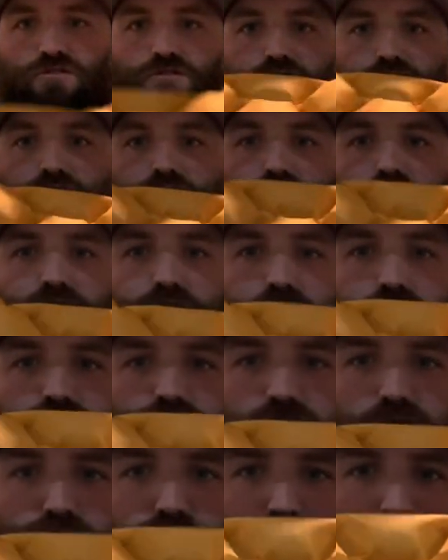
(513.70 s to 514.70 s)
So here it is,
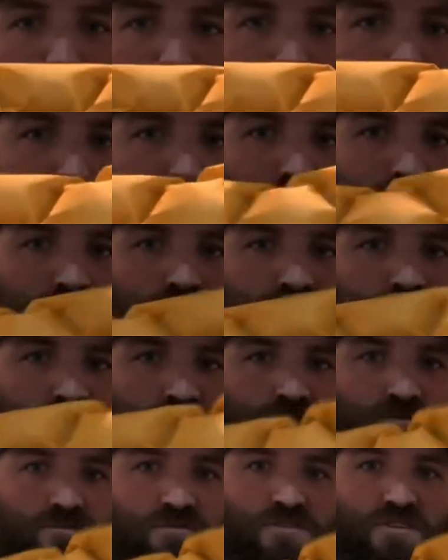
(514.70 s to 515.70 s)
all blown up.
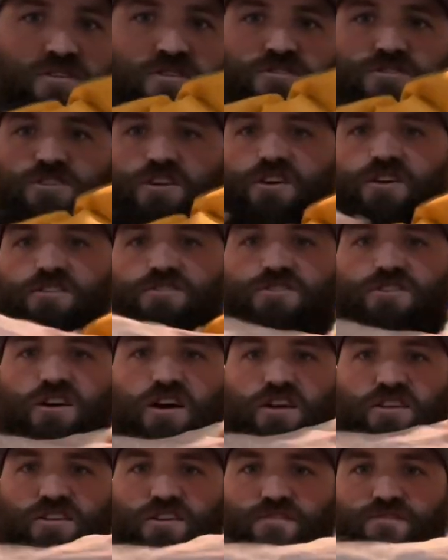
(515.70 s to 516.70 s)
You can see it's
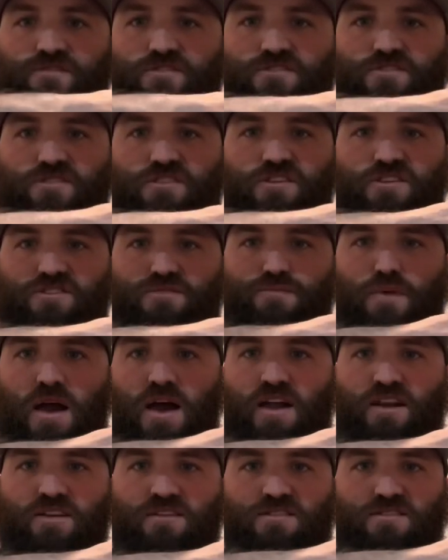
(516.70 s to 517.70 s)
got different, these
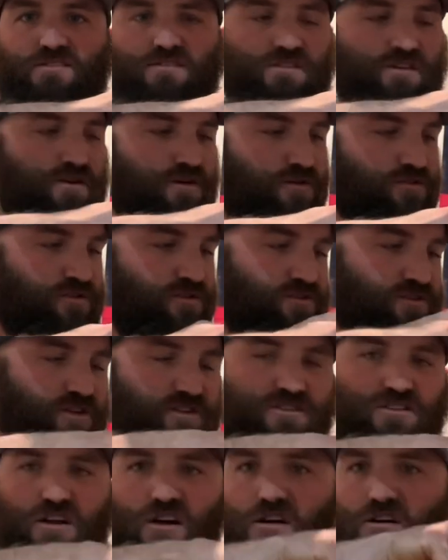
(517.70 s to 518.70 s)
padded, you know,
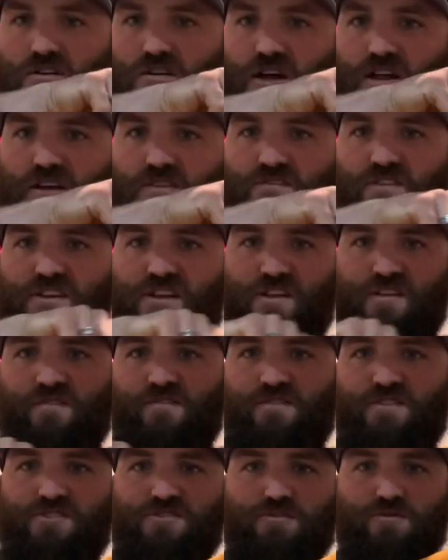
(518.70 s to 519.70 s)
it's all kind of an
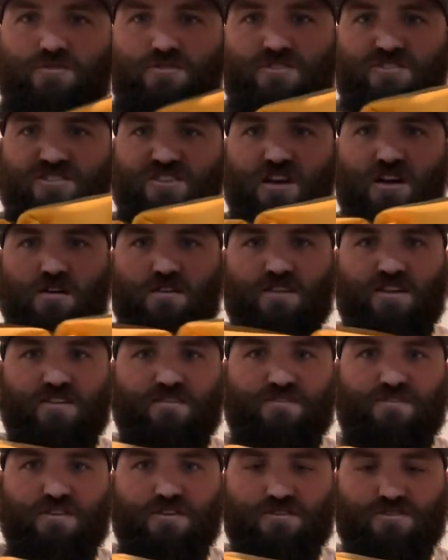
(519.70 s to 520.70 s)
individual cell that it
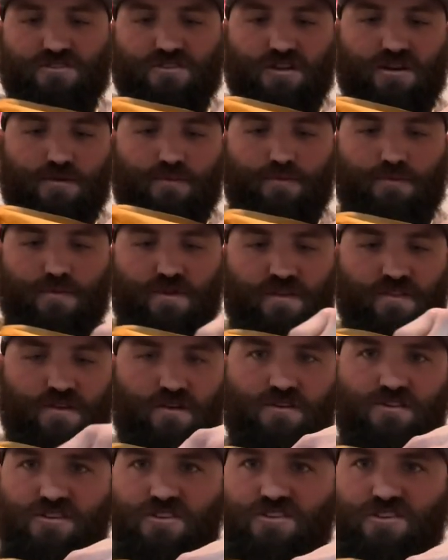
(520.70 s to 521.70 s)
fills up, and
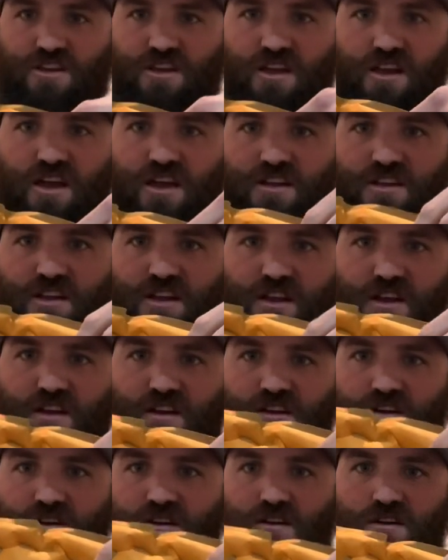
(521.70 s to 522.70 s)
they're just connected
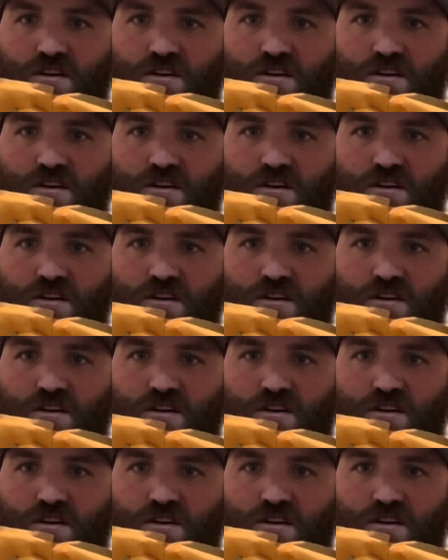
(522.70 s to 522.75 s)
here